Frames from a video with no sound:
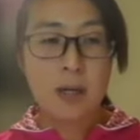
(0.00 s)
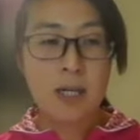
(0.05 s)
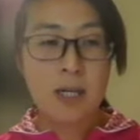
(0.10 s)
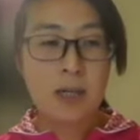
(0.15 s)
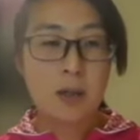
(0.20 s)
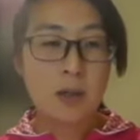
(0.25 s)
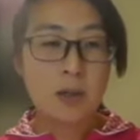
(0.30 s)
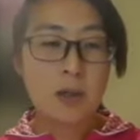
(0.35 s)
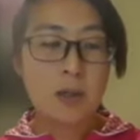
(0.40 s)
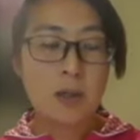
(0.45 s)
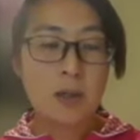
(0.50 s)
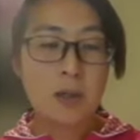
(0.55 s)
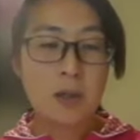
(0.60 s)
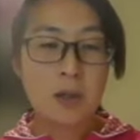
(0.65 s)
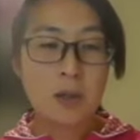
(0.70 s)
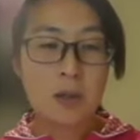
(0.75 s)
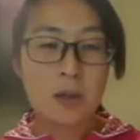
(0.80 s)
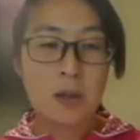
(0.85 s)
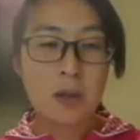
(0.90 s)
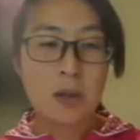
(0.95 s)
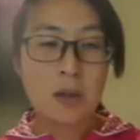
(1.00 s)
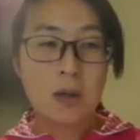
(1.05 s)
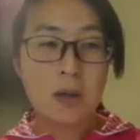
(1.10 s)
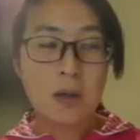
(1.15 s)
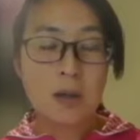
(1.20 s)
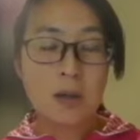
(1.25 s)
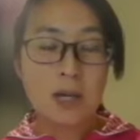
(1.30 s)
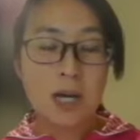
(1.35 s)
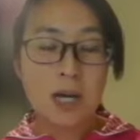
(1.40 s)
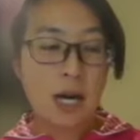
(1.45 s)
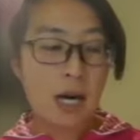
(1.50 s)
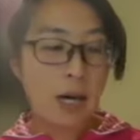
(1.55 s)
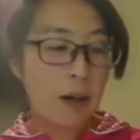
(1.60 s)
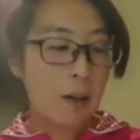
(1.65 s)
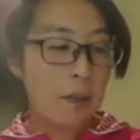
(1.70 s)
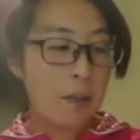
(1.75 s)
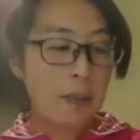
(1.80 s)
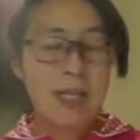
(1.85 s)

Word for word: And also, uh,